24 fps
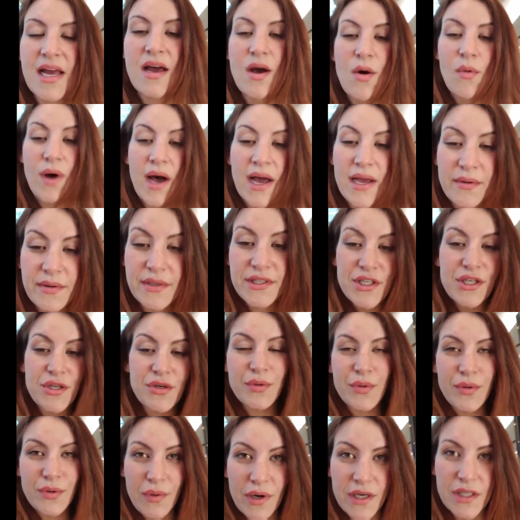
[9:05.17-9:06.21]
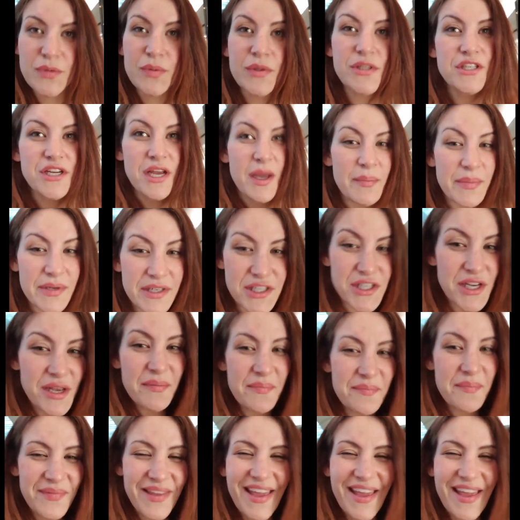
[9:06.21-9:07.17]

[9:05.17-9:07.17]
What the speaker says: well, I wish you would watch One Championship.